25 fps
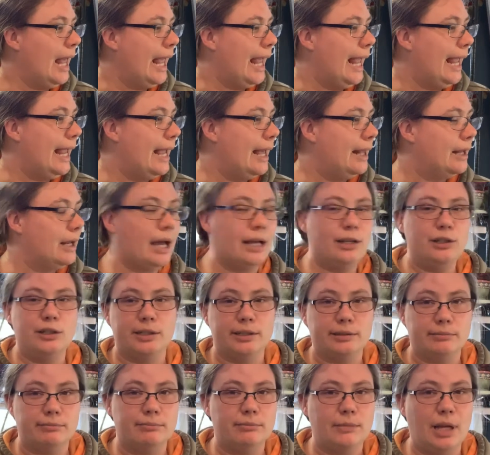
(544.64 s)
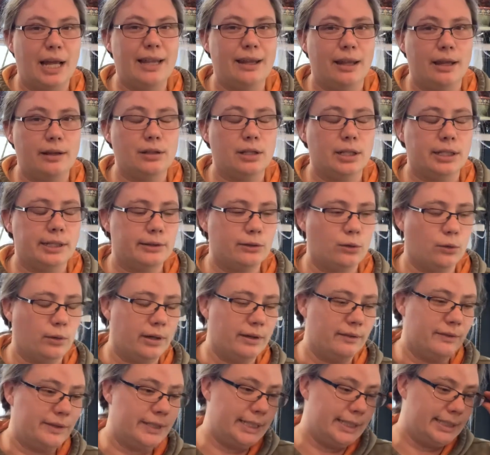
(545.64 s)
And I like the
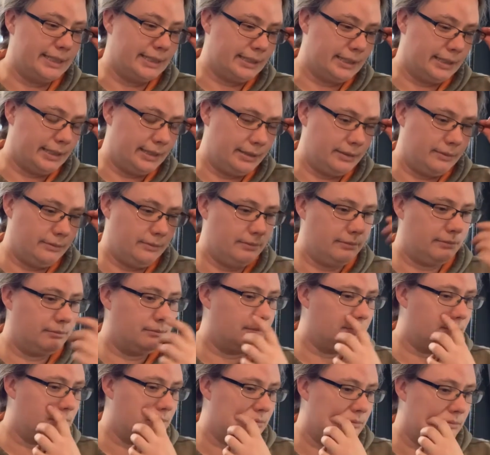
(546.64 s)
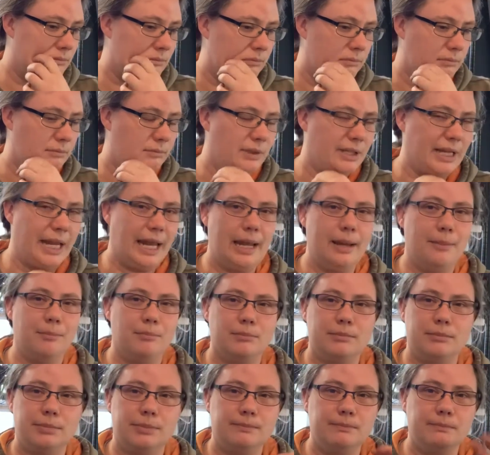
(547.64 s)
Story of Seasons
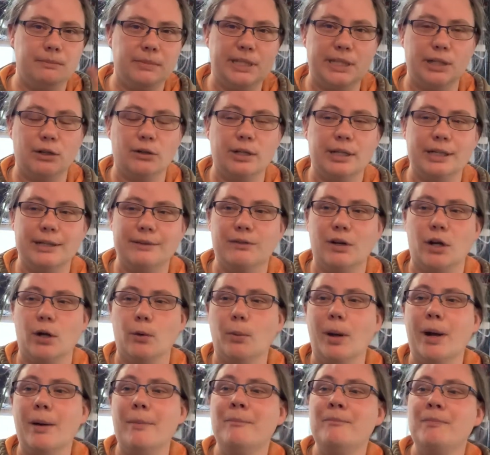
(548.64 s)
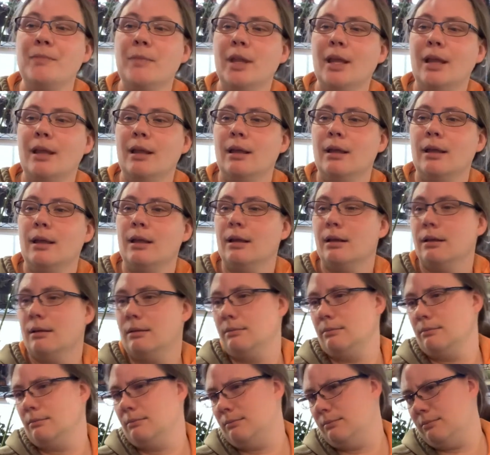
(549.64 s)
game series very well.
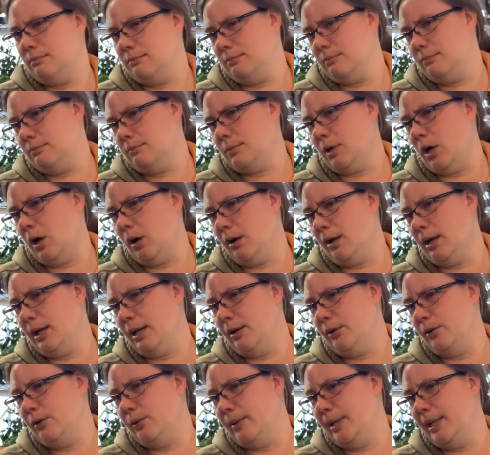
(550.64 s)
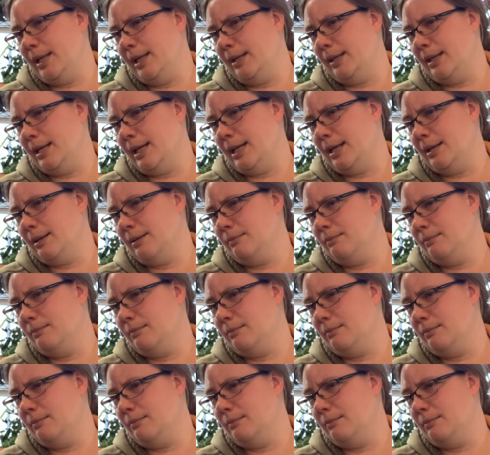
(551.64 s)
Argon, are you eating that?